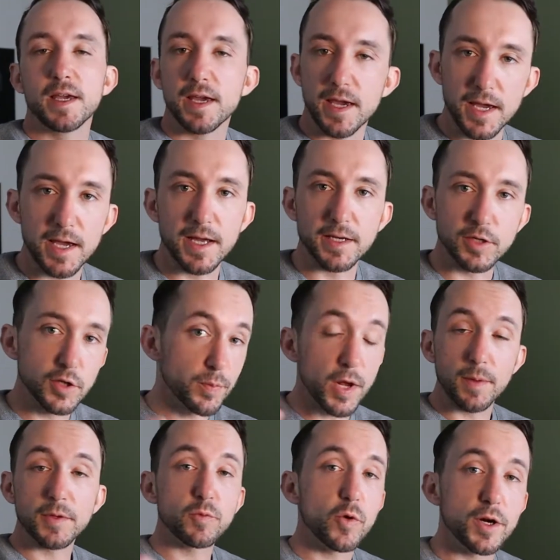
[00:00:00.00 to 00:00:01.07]
and you're
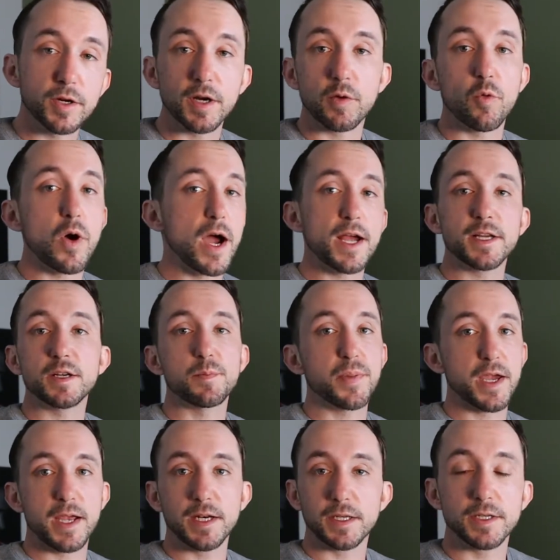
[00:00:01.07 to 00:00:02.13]
probably wondering why you're
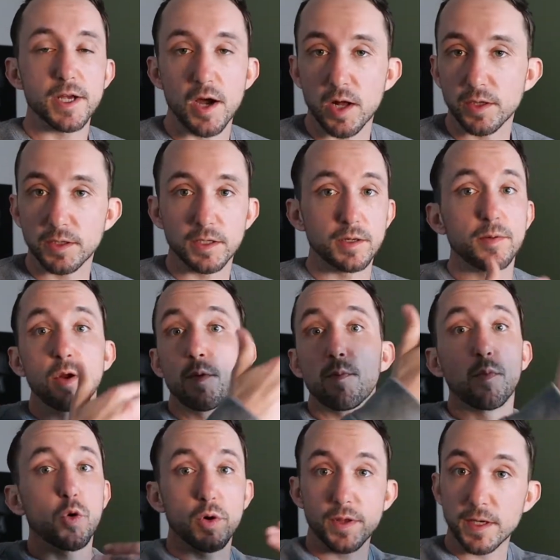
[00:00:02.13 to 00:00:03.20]
paying $1,
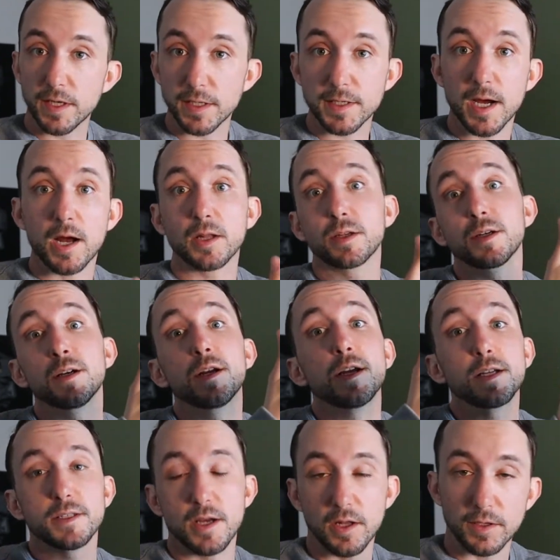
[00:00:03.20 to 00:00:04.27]
more than $1,
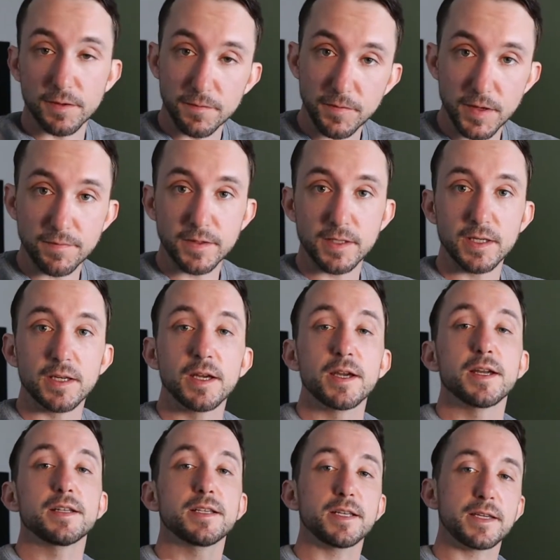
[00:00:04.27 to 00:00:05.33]
$1.50
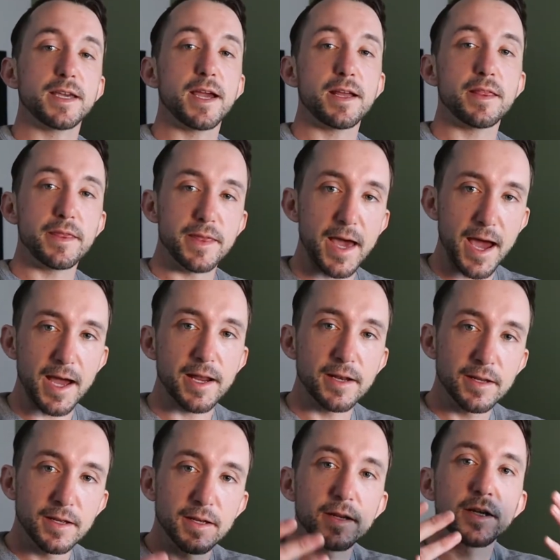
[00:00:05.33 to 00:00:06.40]
to get that
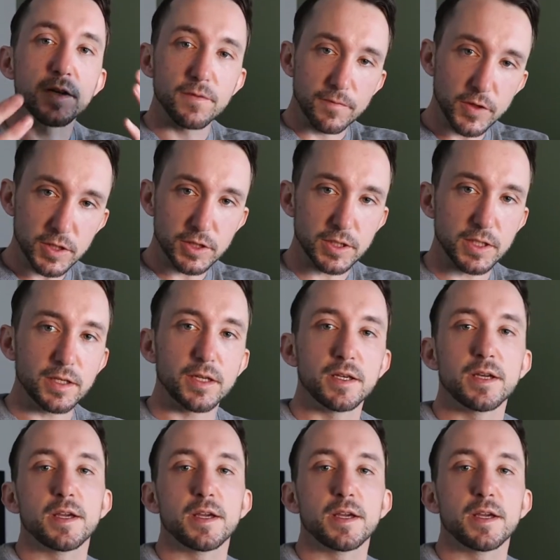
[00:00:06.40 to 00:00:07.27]
conversion.